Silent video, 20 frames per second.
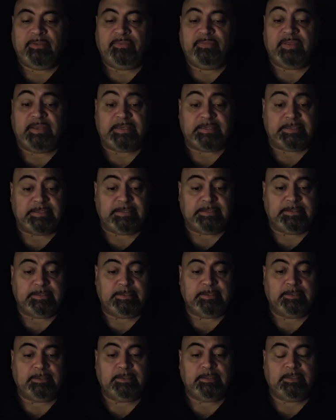This
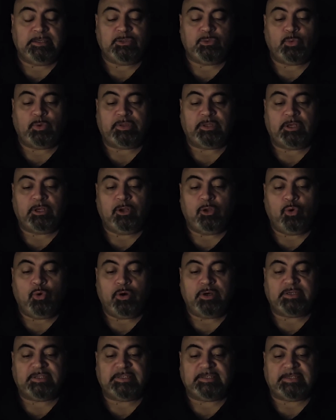is what the
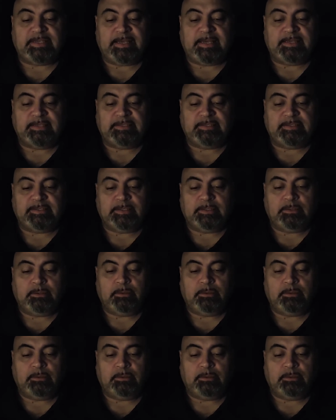Lord says.